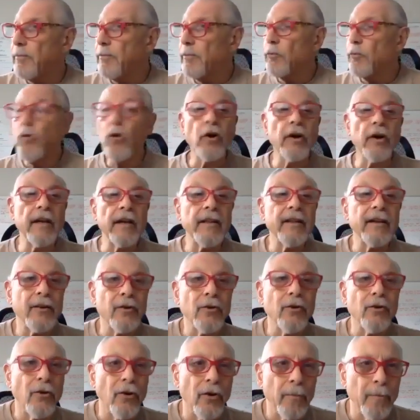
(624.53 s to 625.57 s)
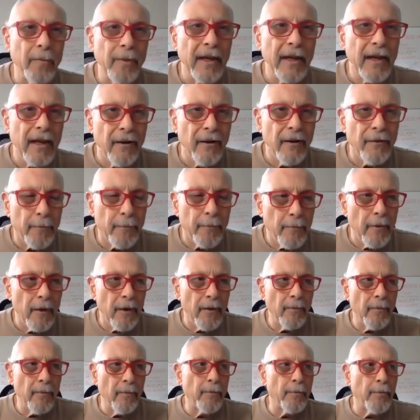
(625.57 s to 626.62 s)
walking the talk, being
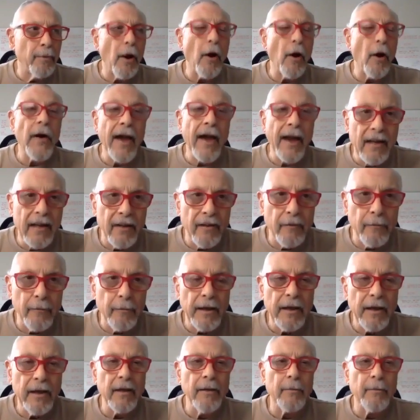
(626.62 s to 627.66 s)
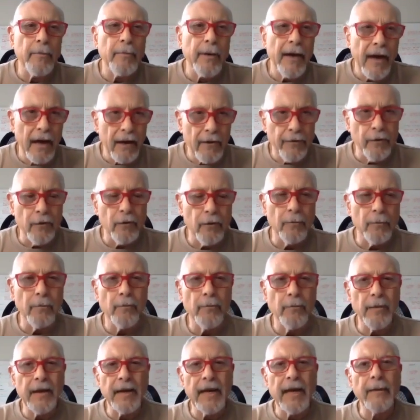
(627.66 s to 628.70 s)
proactive, being impactful,
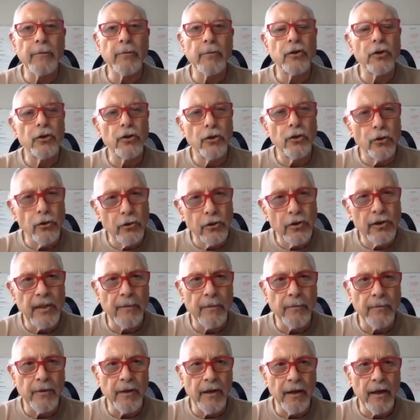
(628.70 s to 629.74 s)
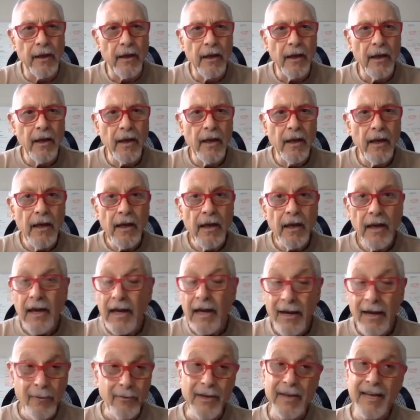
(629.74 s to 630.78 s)
being able to do something.
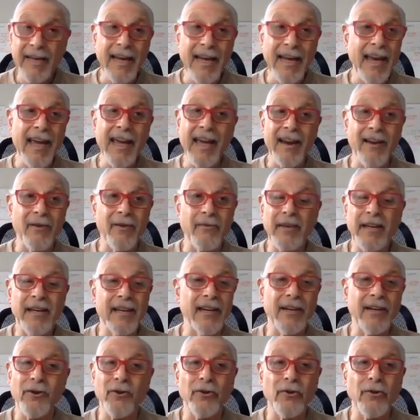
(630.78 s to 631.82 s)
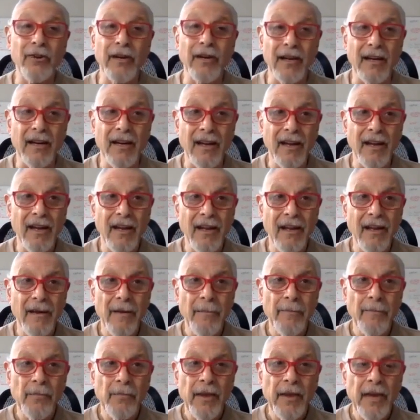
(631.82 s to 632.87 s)
And we can do it.
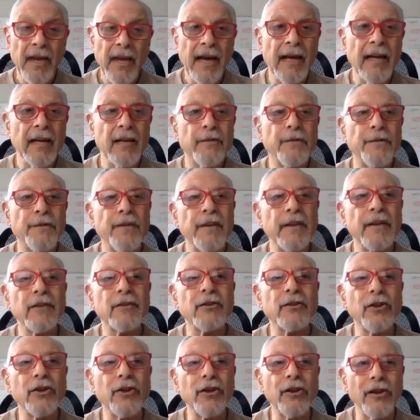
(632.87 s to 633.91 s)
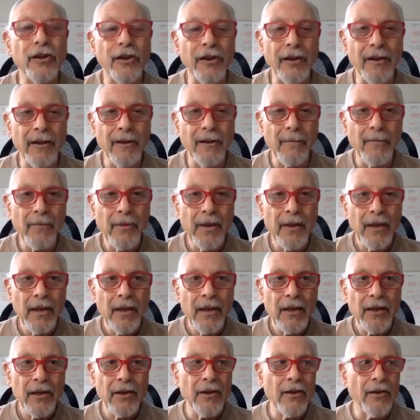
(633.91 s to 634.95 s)
And it feels good.
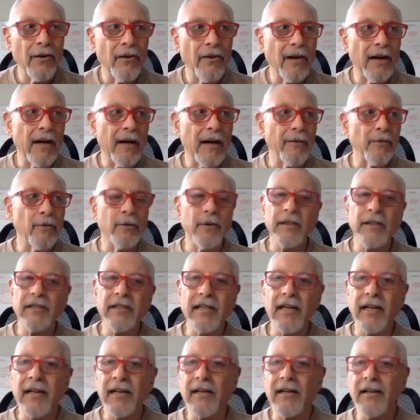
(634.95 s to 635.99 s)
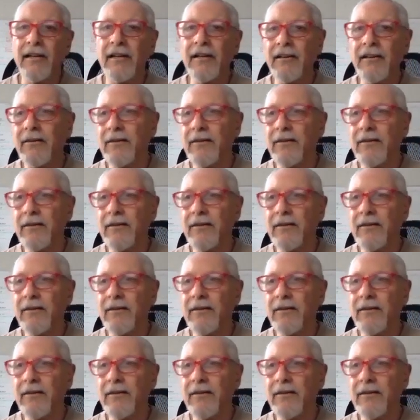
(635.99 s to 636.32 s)
You know, I've always done,